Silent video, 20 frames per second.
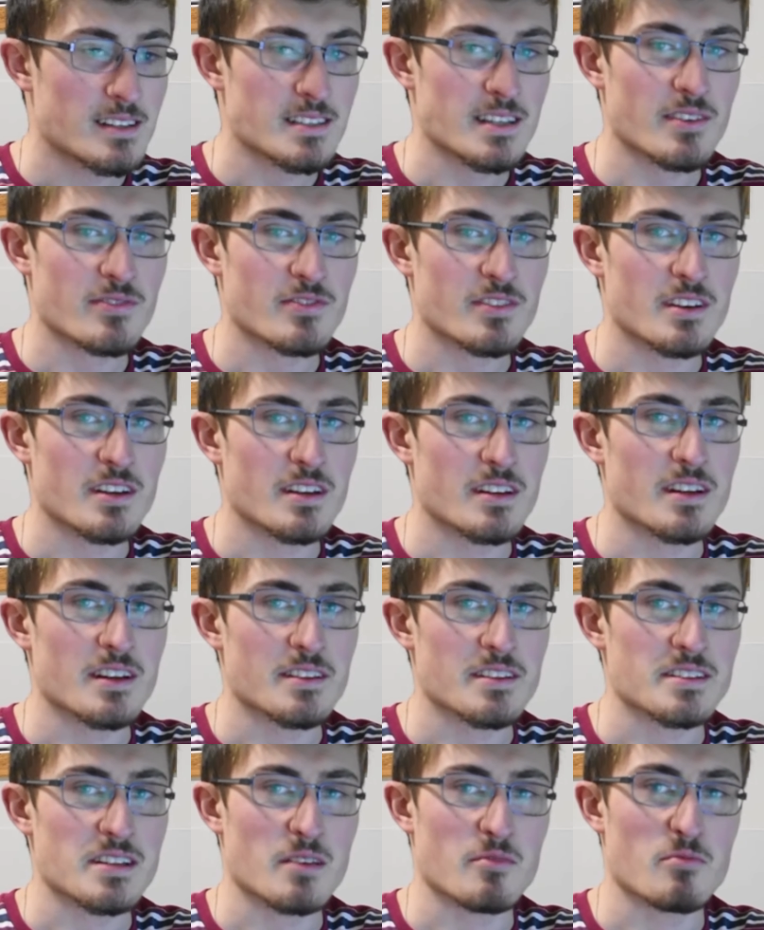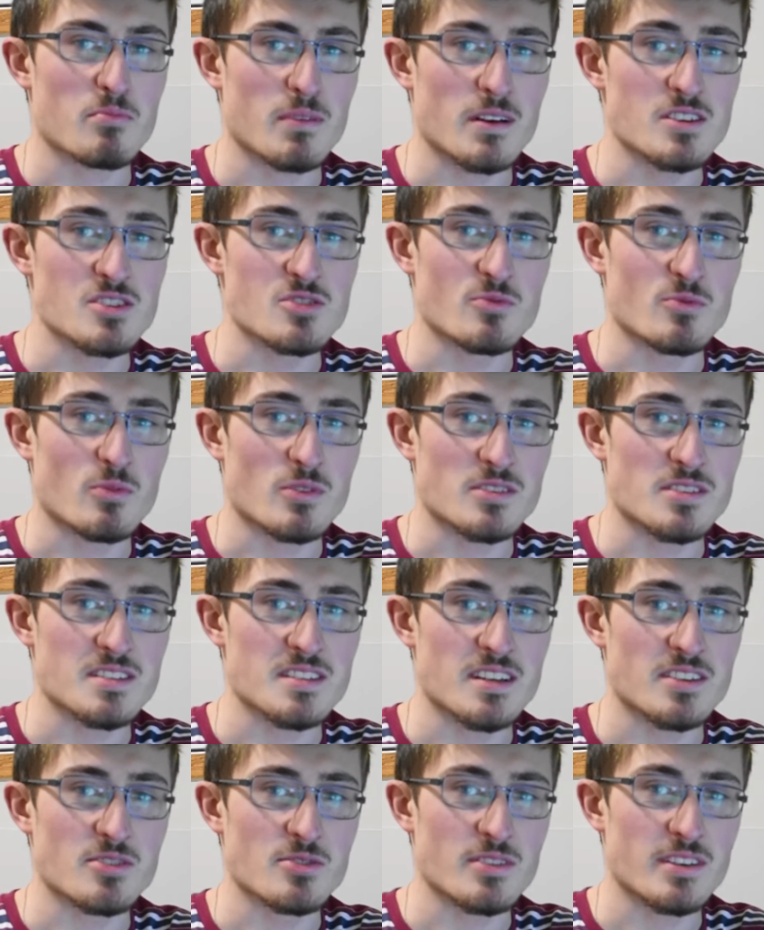Definitely not the type of place you would want to
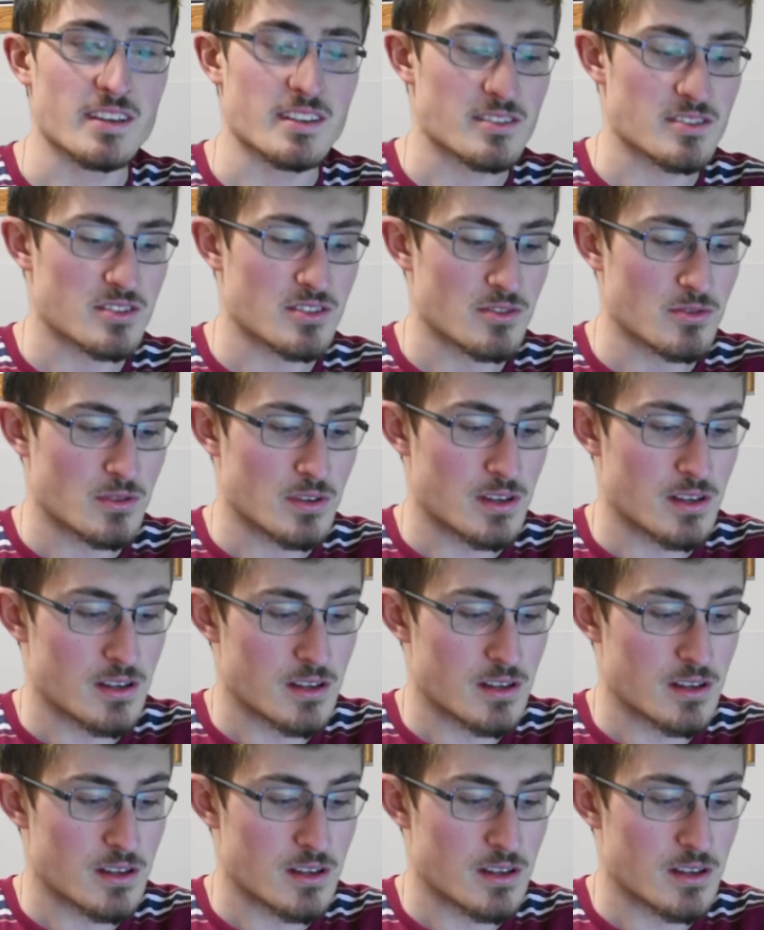send your kids to.